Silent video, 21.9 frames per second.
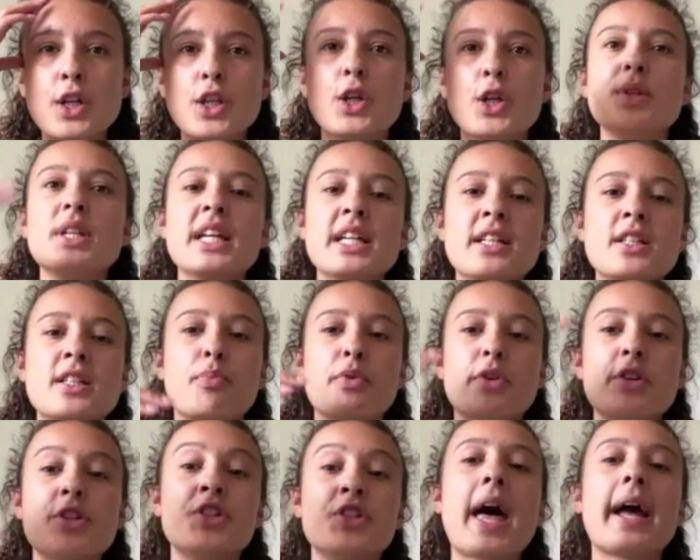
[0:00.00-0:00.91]
you need to
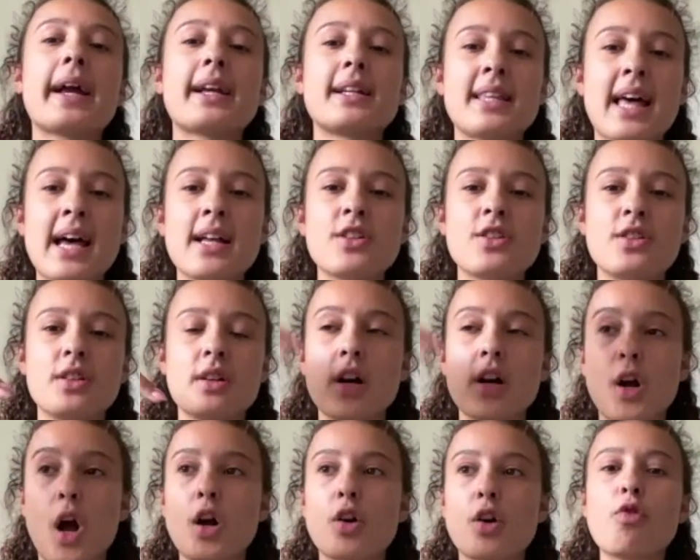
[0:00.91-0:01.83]
project that
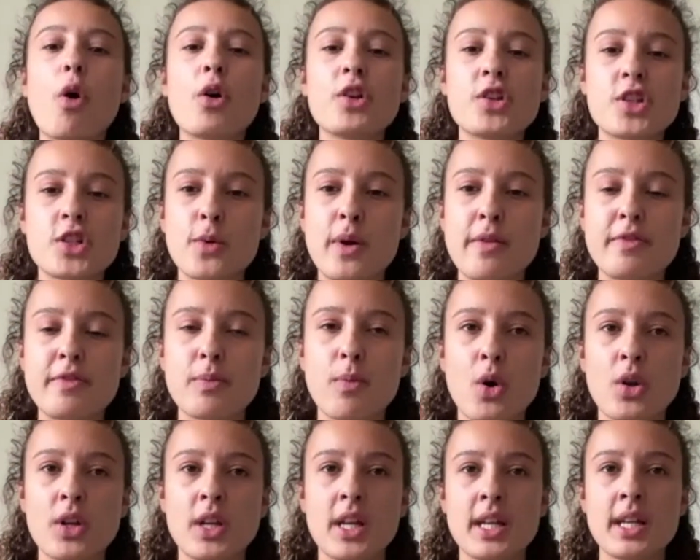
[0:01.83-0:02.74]
across to
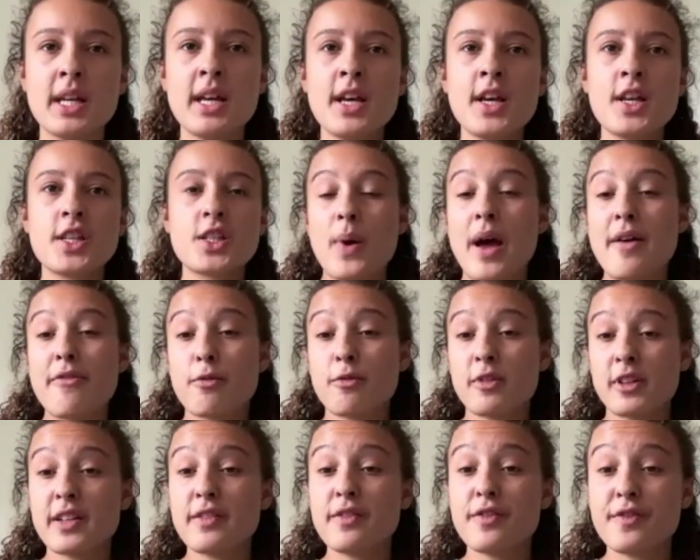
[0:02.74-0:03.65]
everyone, and so
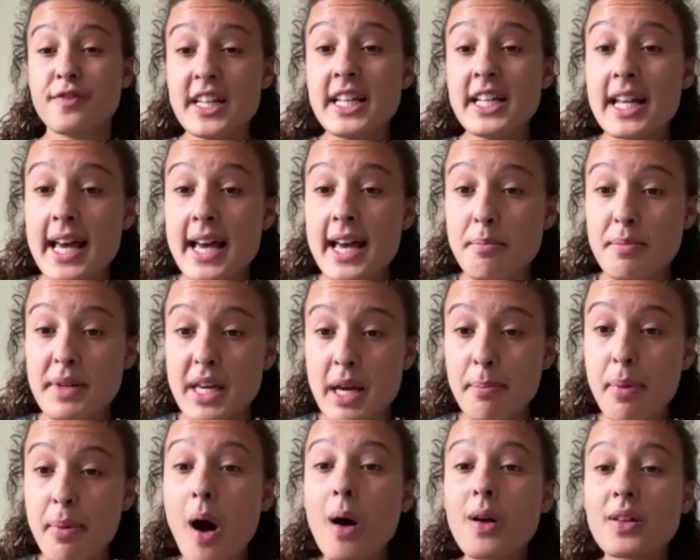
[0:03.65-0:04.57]
everyone can feel it and be a
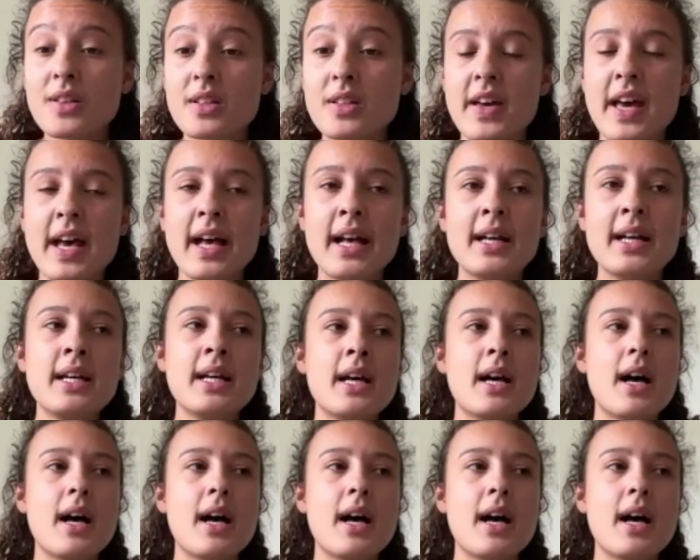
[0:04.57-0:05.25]
part of it.